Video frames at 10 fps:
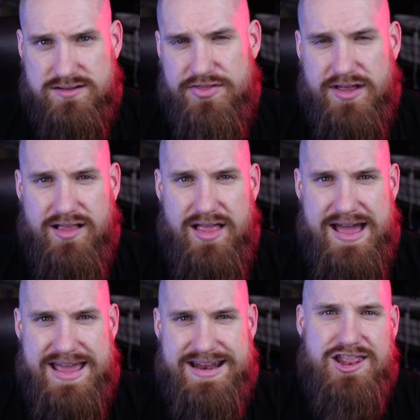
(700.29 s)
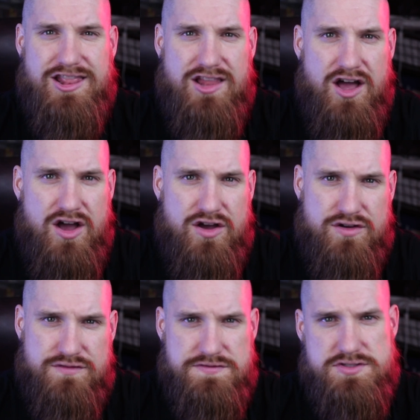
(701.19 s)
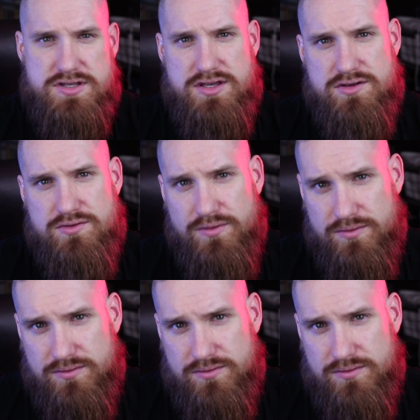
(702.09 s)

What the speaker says: that the client loves you.